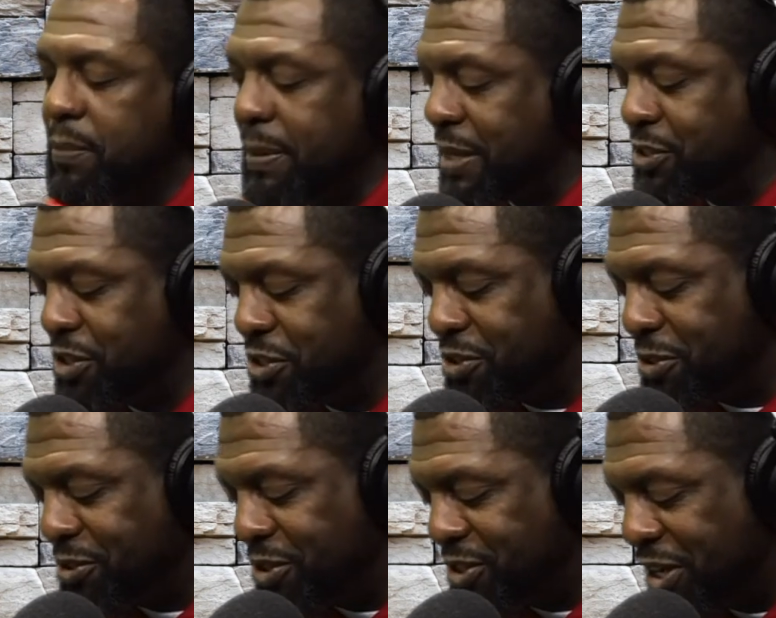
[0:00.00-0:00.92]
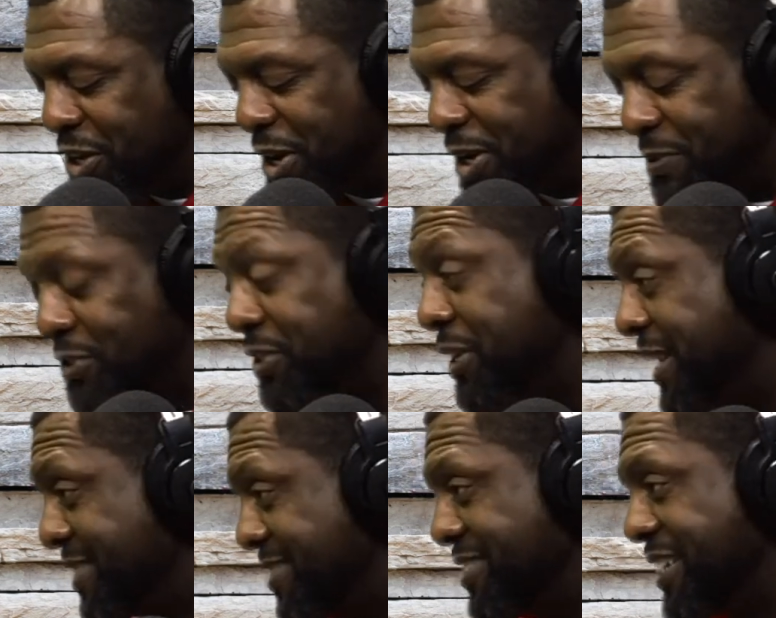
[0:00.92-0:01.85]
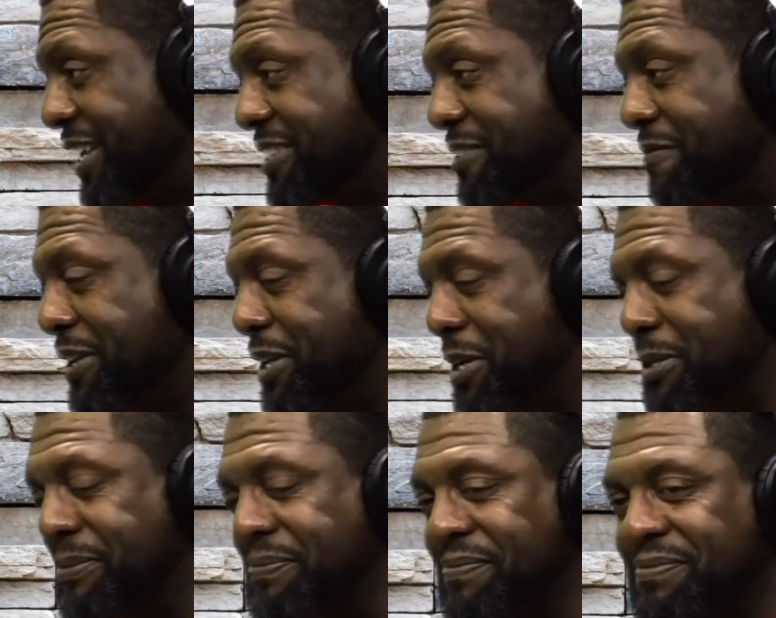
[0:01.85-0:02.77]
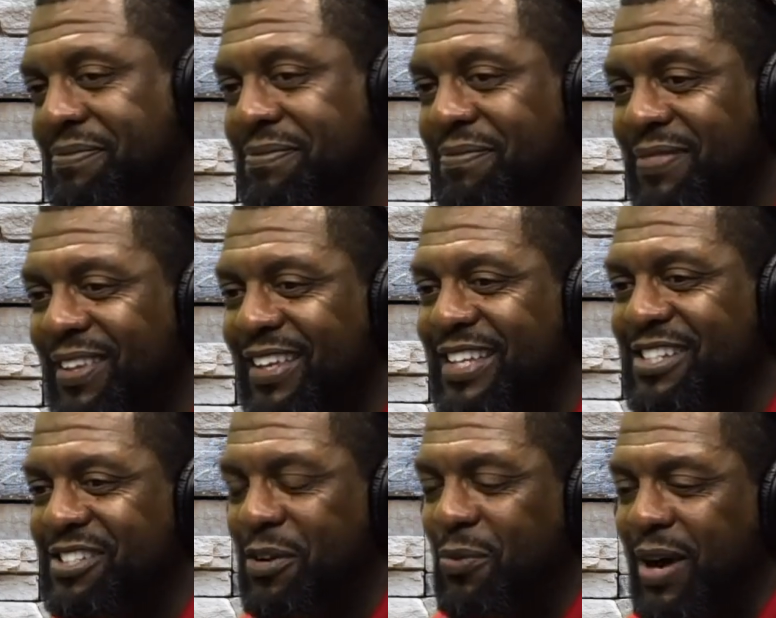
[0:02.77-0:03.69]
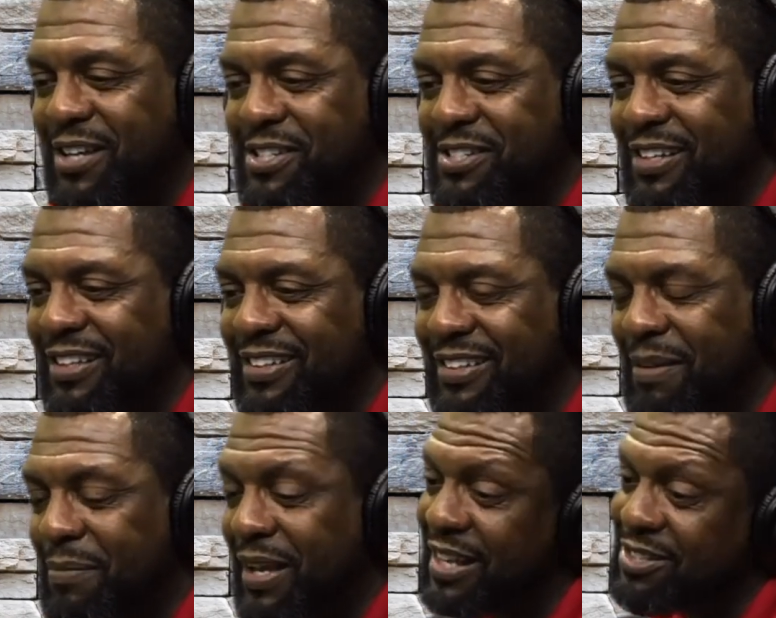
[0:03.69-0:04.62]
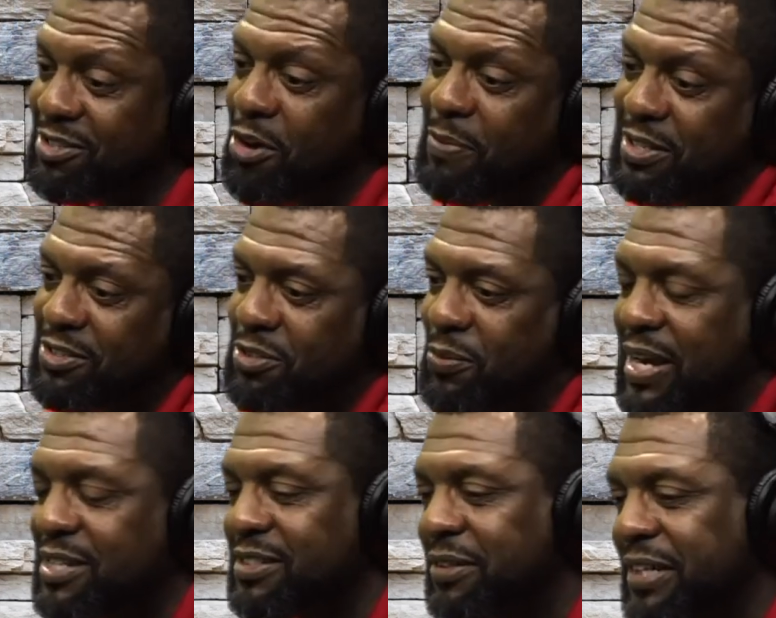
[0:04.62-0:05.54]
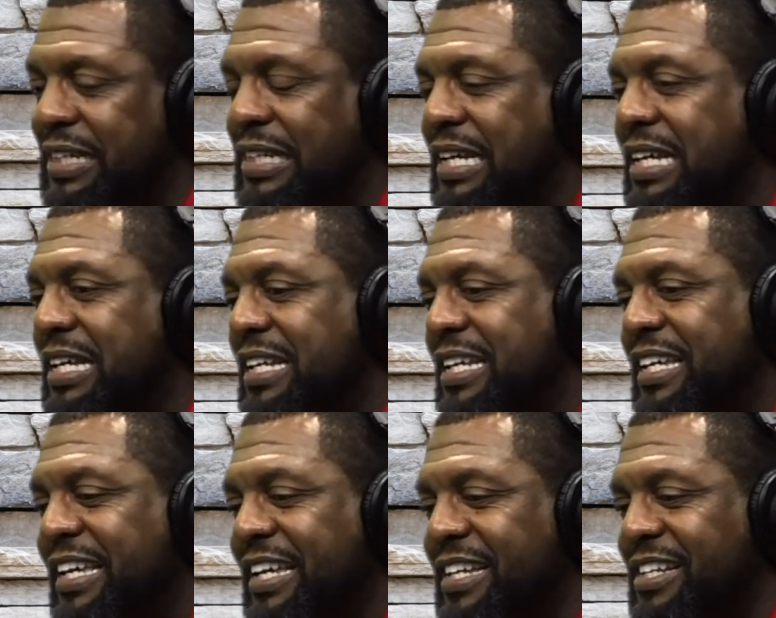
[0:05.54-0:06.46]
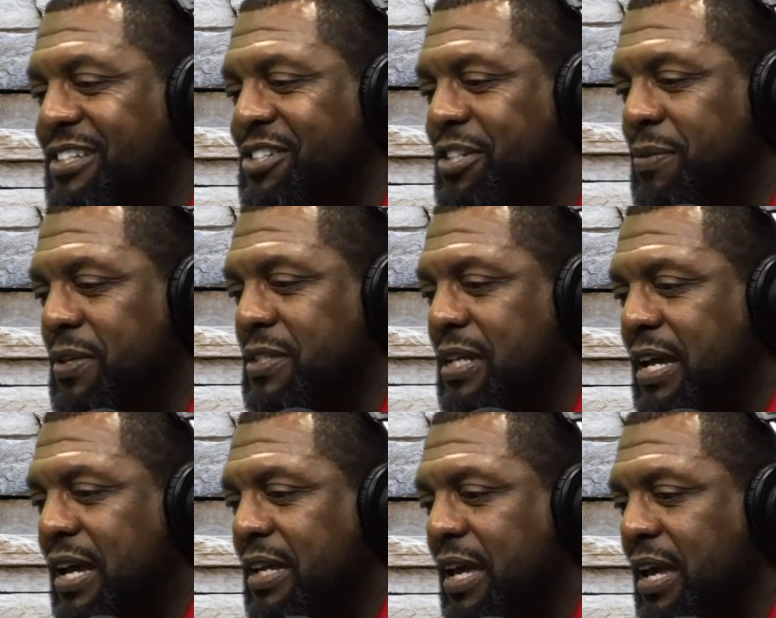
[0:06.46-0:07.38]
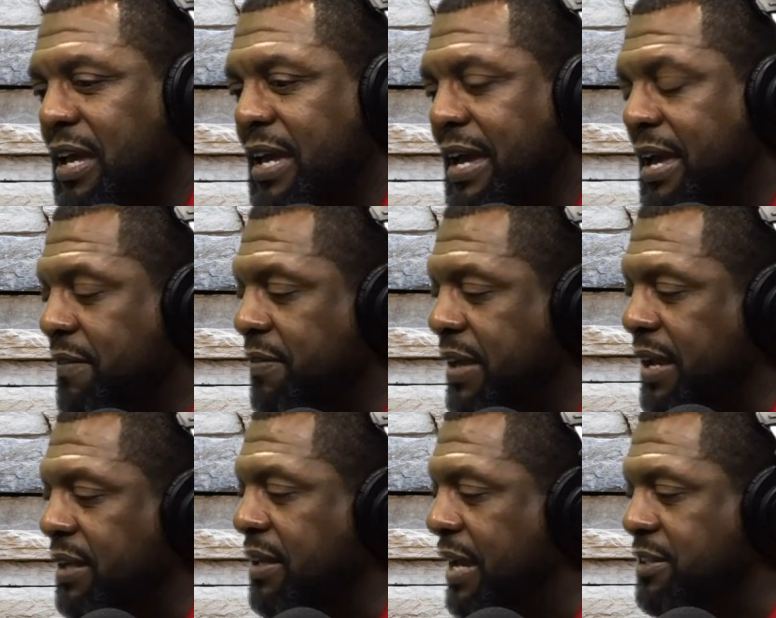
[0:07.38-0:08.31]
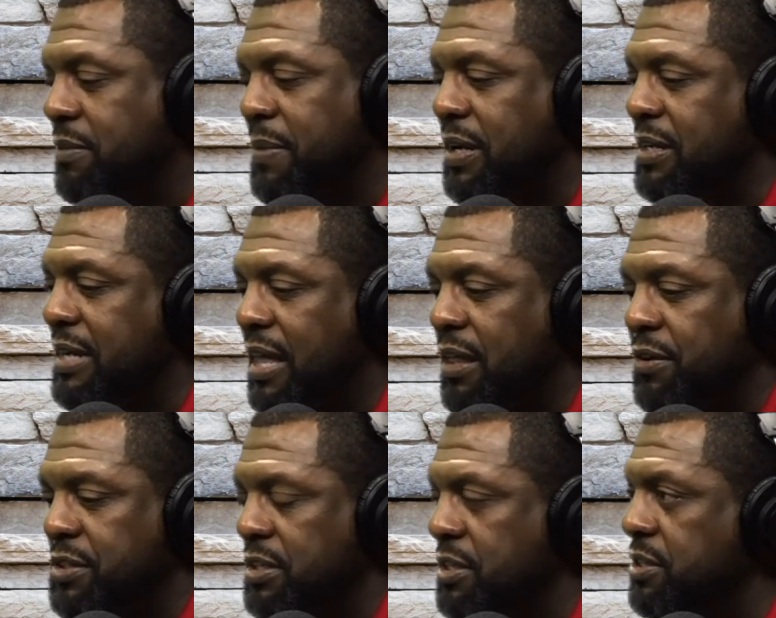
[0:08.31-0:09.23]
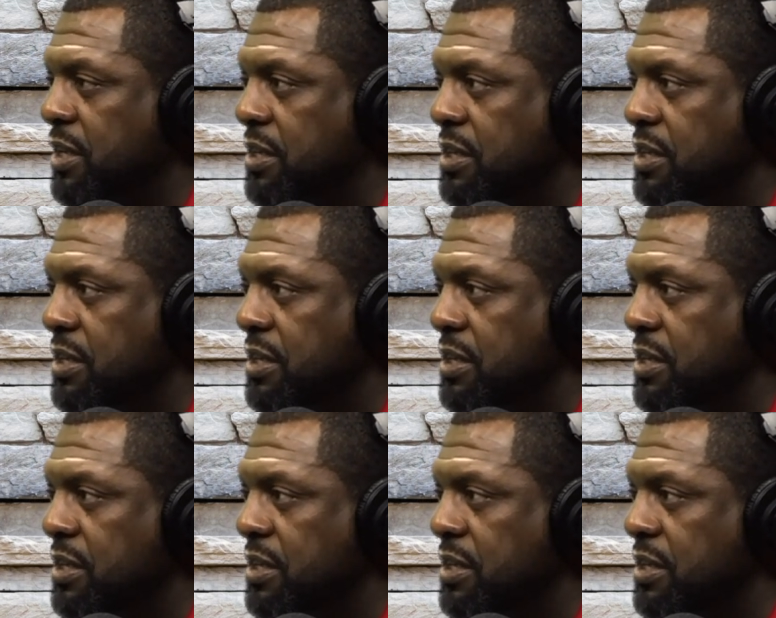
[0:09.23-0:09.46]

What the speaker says: My sister, so she calls me, she gets the video, and she watches it, and I'm like, that's dope. My sister watched it, right? And she was like, hey, I have like X amount of dollars in this